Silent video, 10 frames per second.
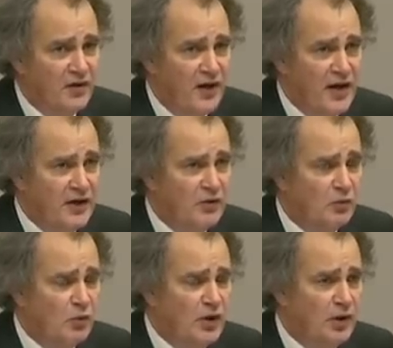
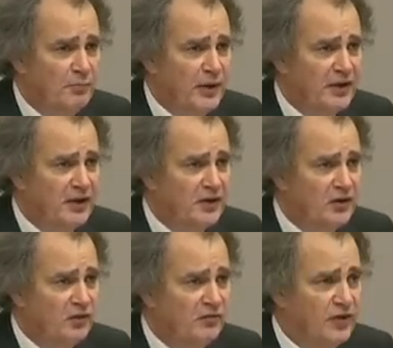They were making
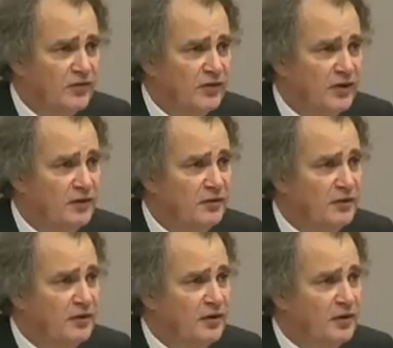university
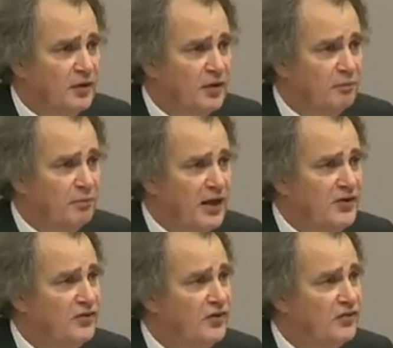uh,
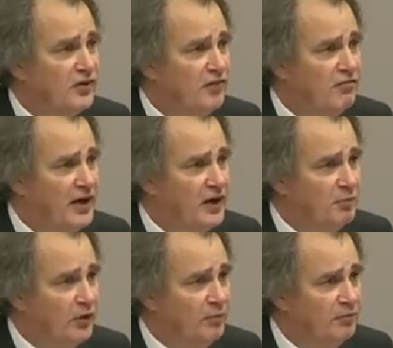places
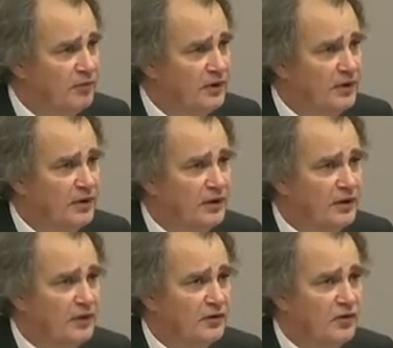available
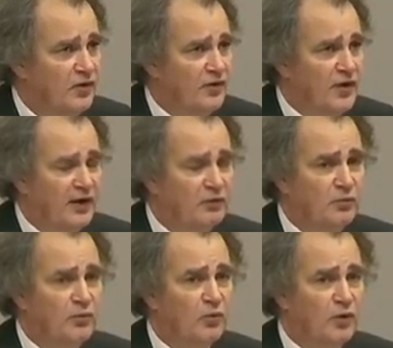that,
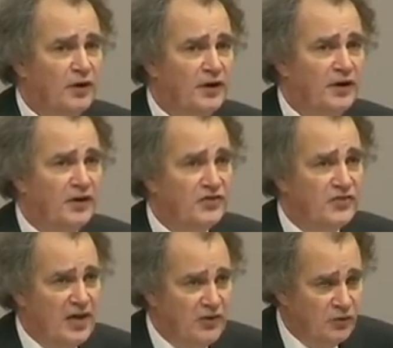in a
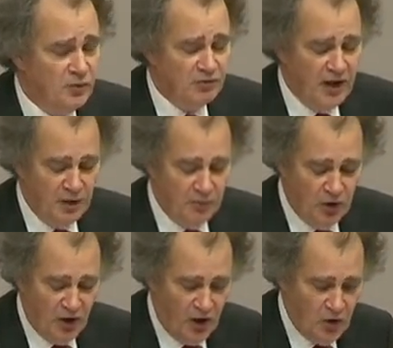sense, were rather
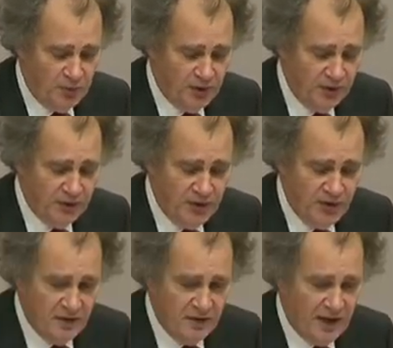more open
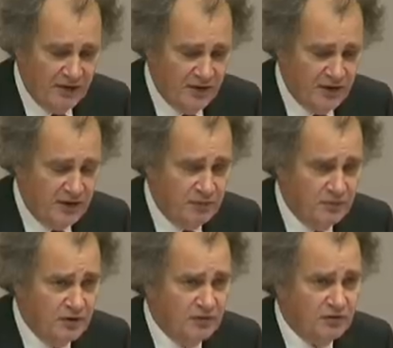than
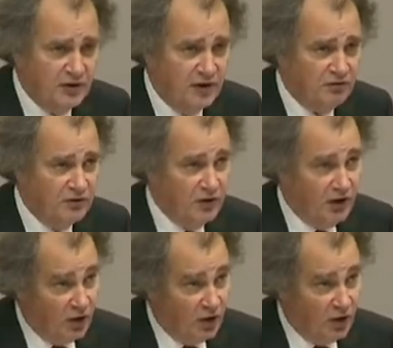the traditional